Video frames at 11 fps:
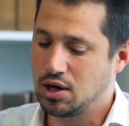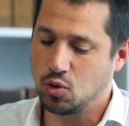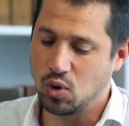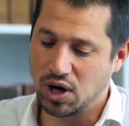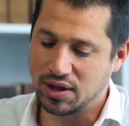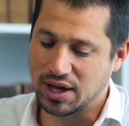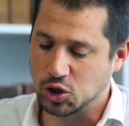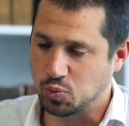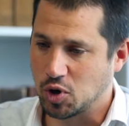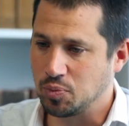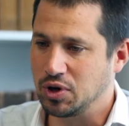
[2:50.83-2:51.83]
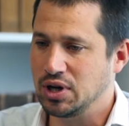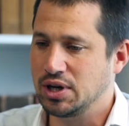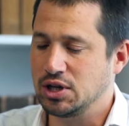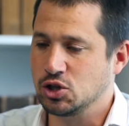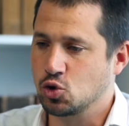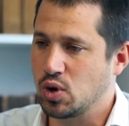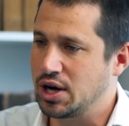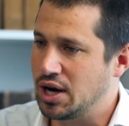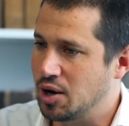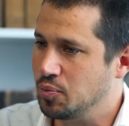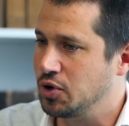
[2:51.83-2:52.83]
Why that is popular is quite a
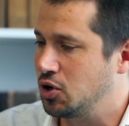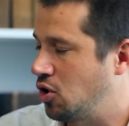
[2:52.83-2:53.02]
number